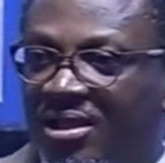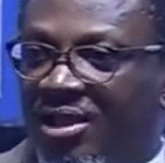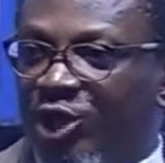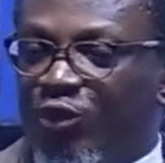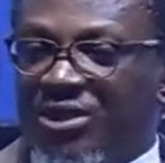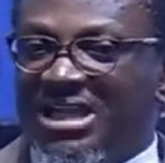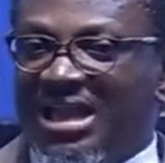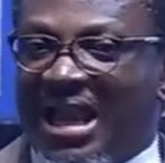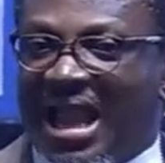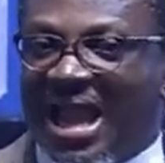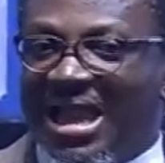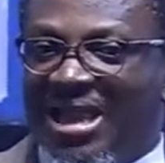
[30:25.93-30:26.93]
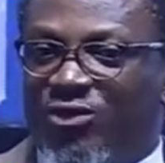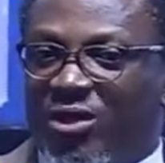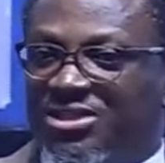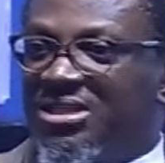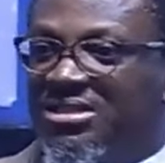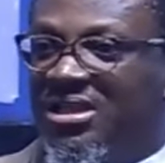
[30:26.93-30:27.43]
it wasn't lie, it
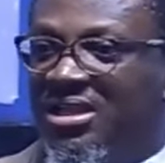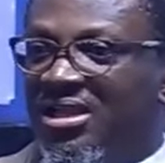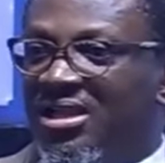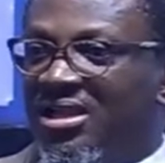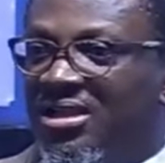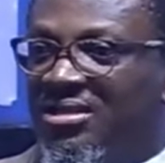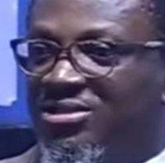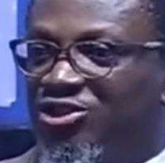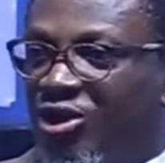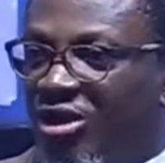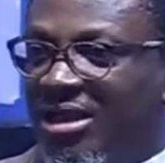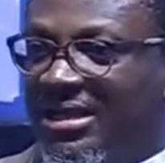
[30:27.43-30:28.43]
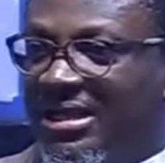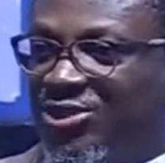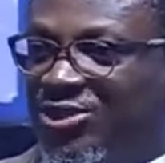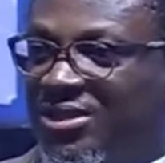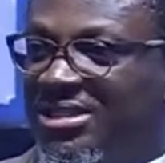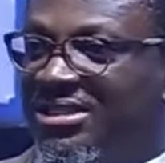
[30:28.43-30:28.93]
wasn't
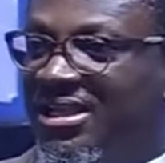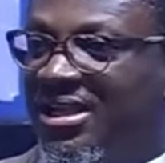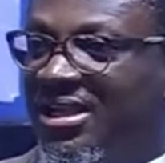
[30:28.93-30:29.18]
drunkenness, it wasn't,